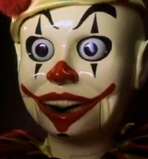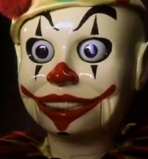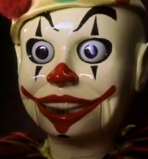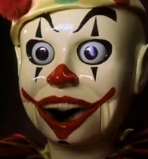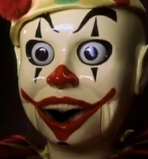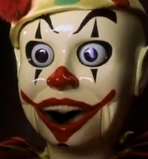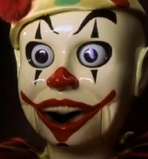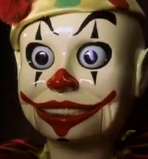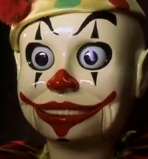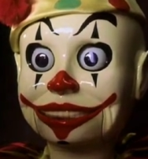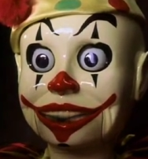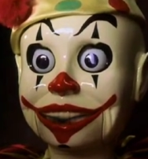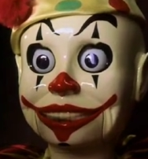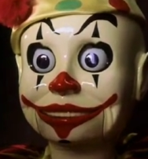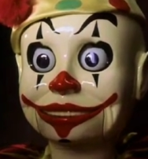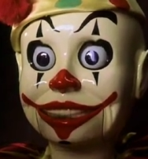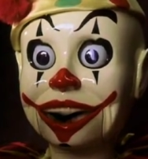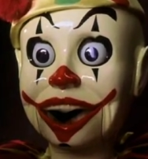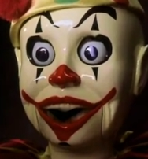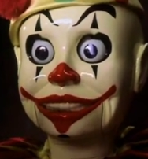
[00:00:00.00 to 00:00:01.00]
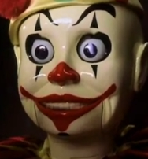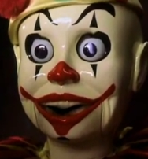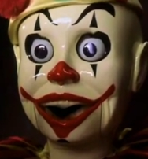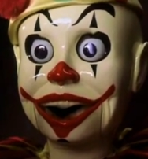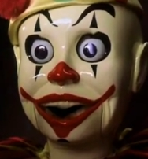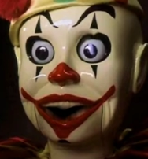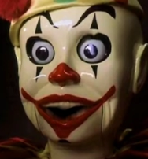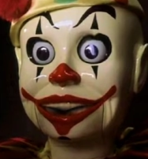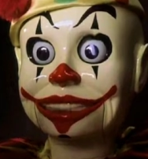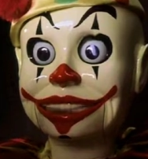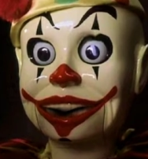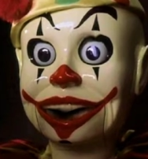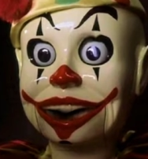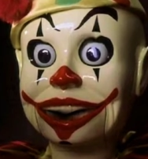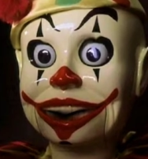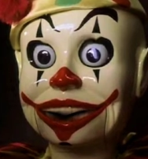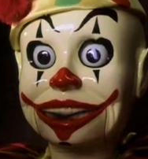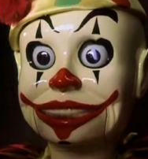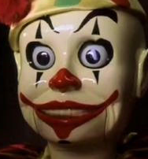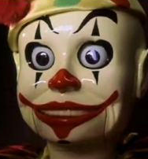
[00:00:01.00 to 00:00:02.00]
asking for my
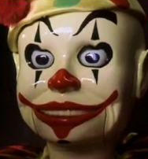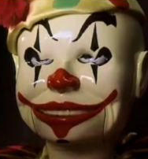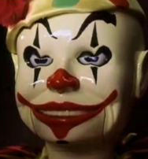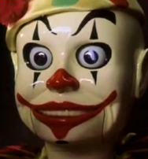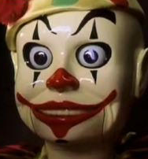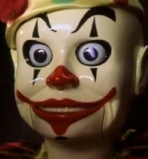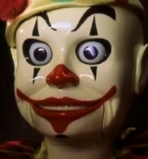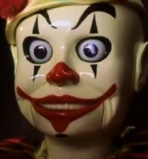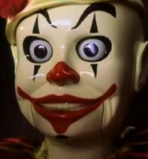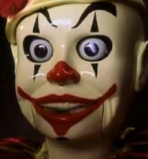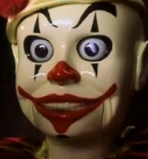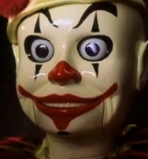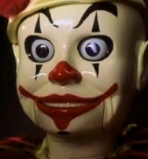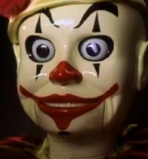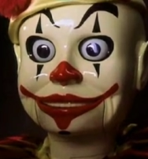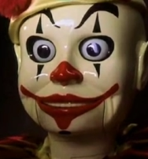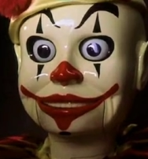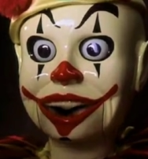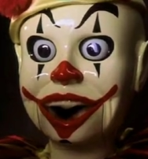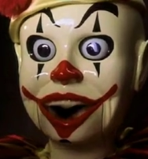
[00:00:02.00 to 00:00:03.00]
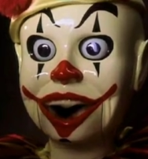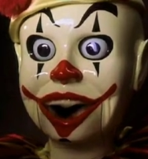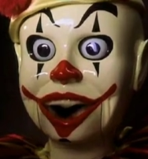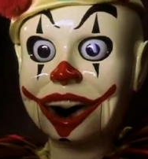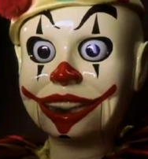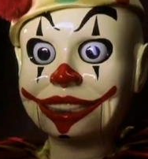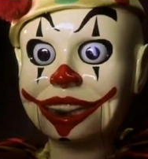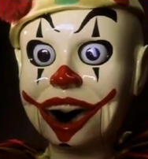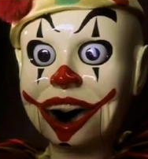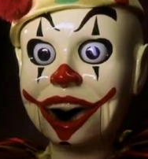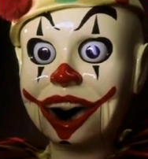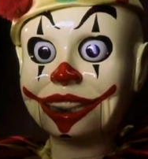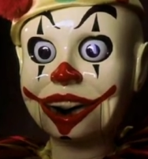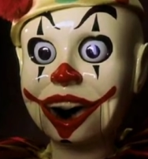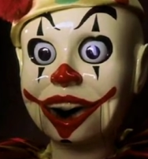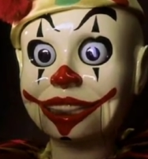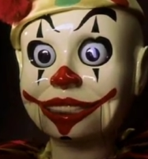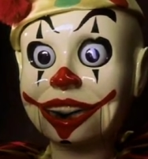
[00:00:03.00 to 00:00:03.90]
name. You already know my